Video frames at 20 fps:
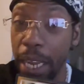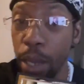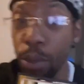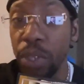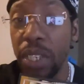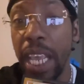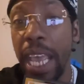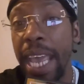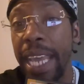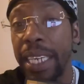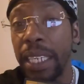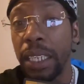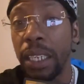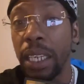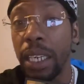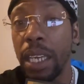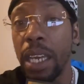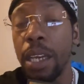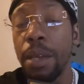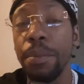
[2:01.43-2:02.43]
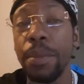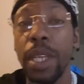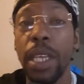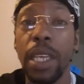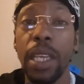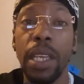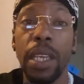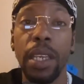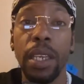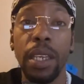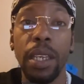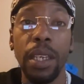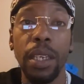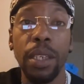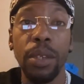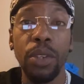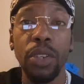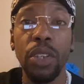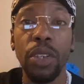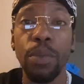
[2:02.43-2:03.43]
else I had to look up.
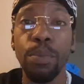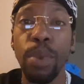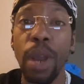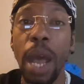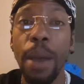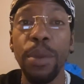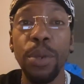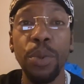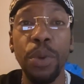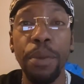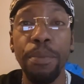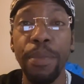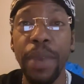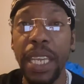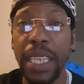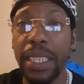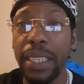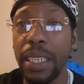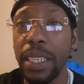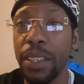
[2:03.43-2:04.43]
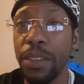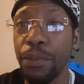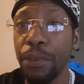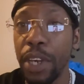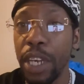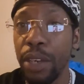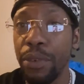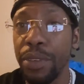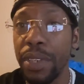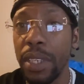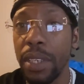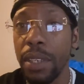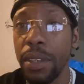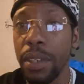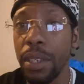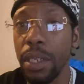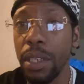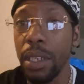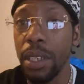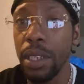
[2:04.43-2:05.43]
This is probably what makes this fragrance
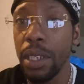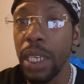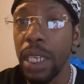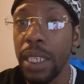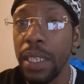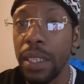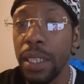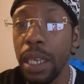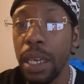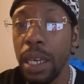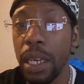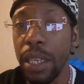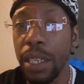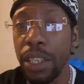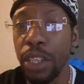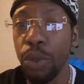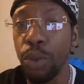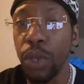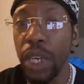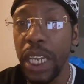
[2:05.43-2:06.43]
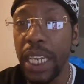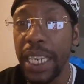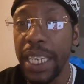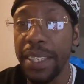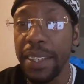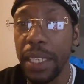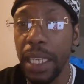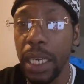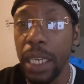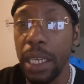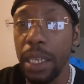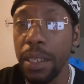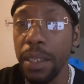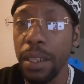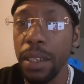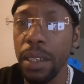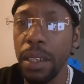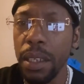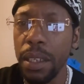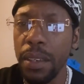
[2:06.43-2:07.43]
as unique as it
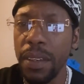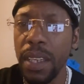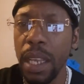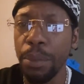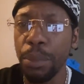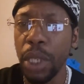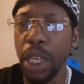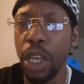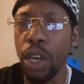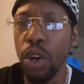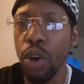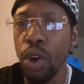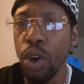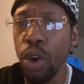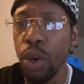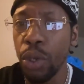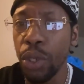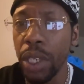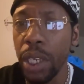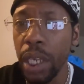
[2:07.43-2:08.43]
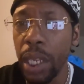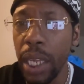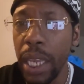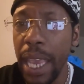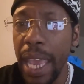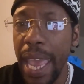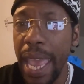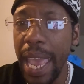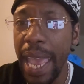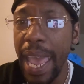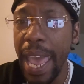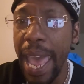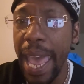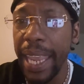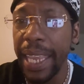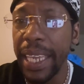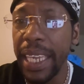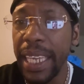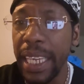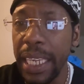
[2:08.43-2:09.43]
is. Something called
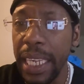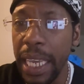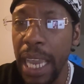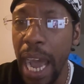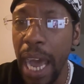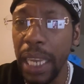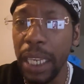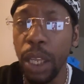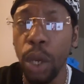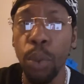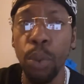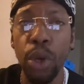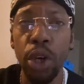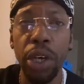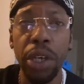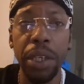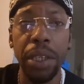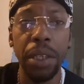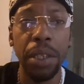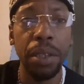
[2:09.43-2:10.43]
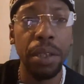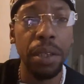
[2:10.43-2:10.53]
Akigala wood.